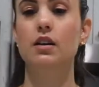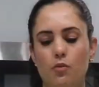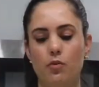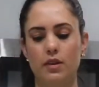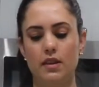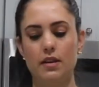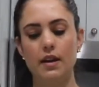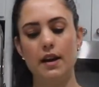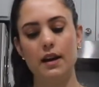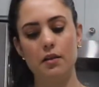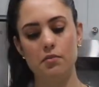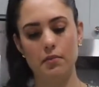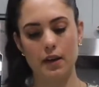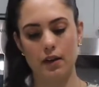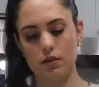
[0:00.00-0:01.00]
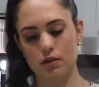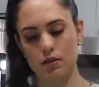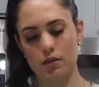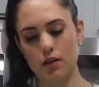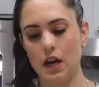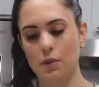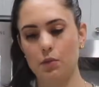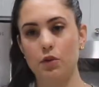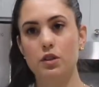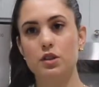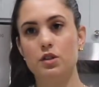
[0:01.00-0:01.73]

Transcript: With the hand mixer, I'm going